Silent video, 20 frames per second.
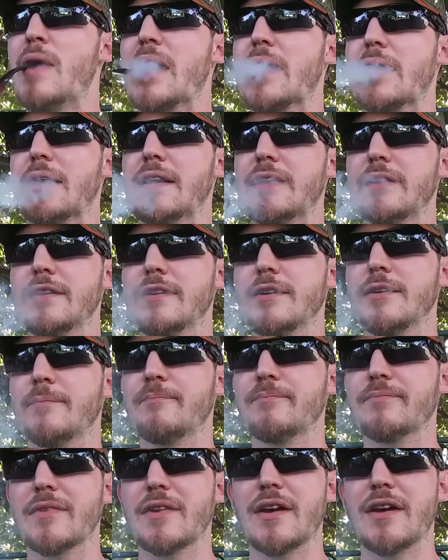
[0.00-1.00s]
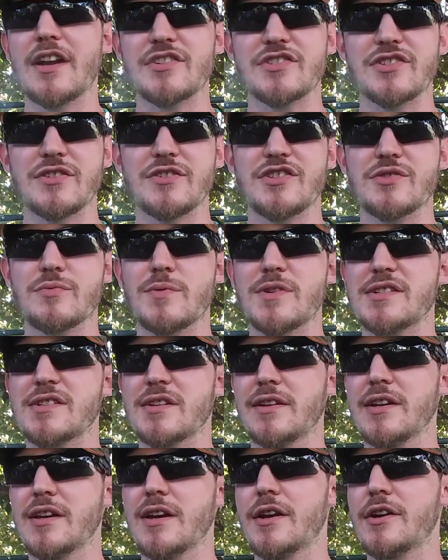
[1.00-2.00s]
And actually just
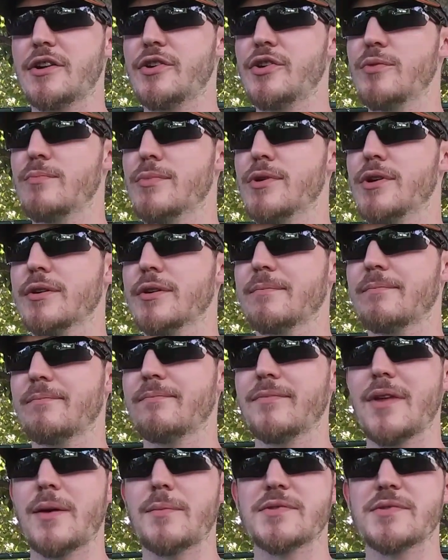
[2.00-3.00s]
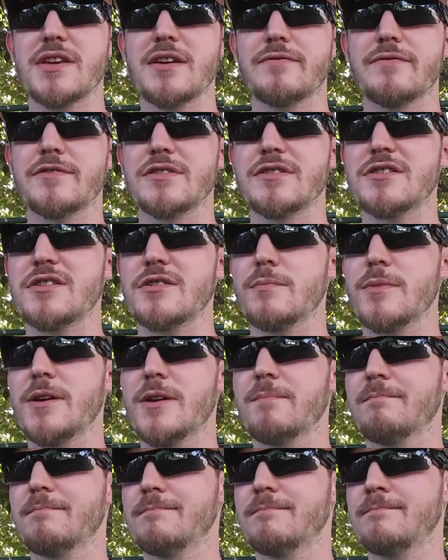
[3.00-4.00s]
recently got a new book that was gifted to me,
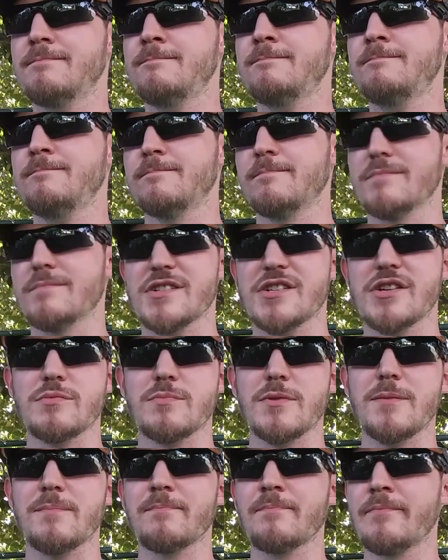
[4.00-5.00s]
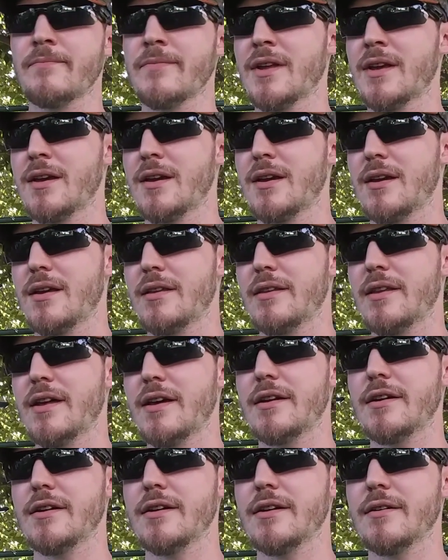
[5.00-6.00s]
excuse me,
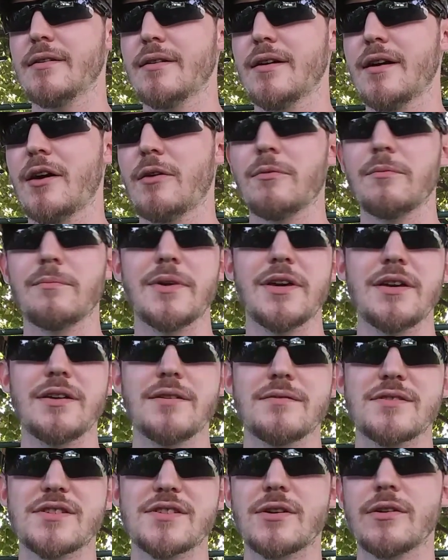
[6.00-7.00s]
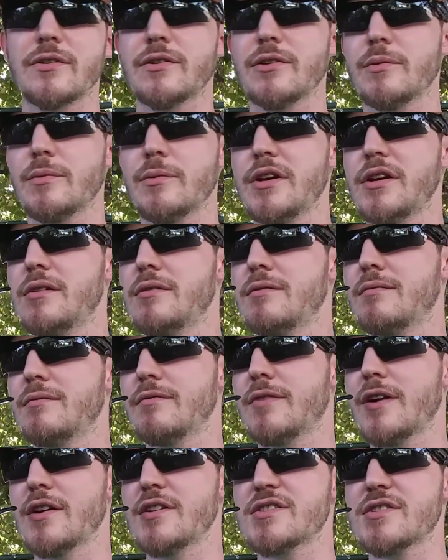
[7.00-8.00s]
that I will be starting to read
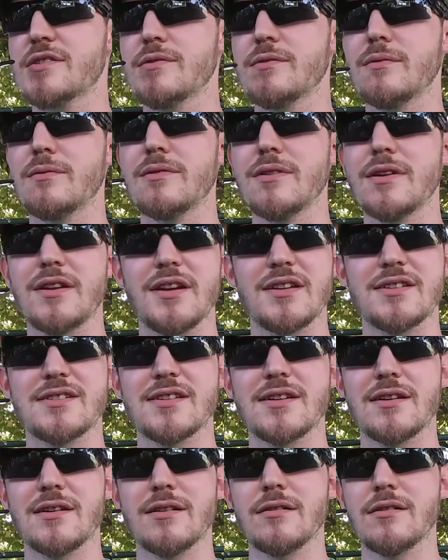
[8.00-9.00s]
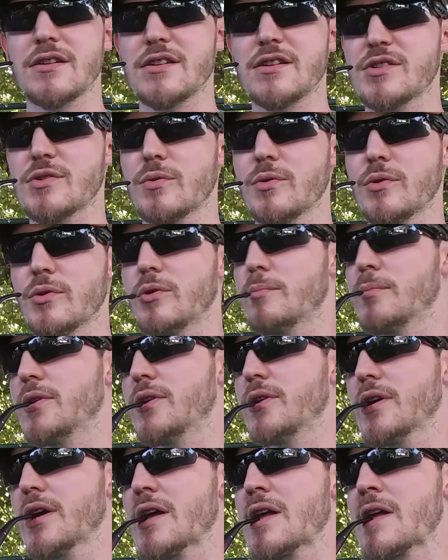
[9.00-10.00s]
very soon. And it's a historical
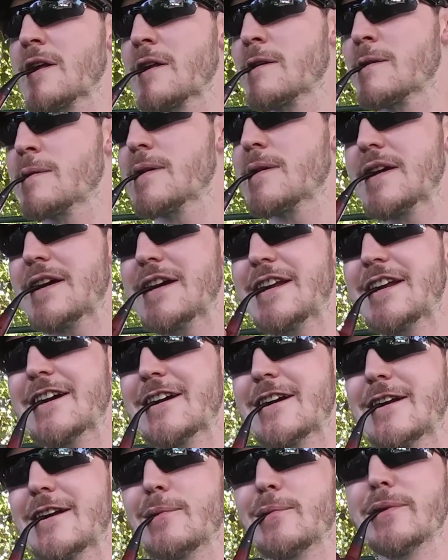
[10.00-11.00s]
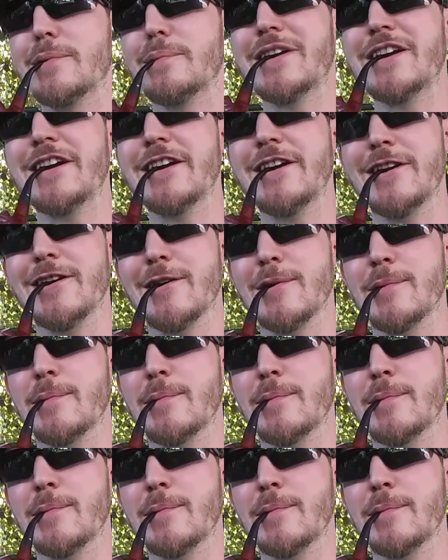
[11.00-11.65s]
book, and I got it with me here.